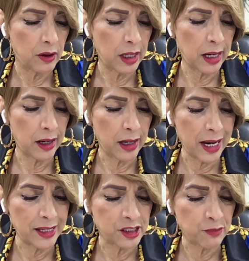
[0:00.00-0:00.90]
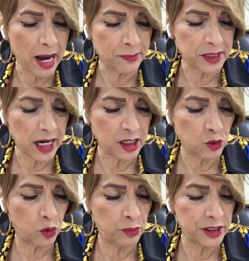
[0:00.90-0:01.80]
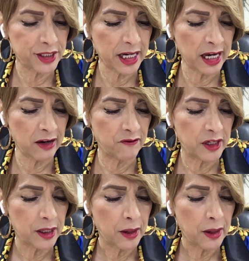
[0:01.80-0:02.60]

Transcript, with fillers: uh, and is baptized will be saved,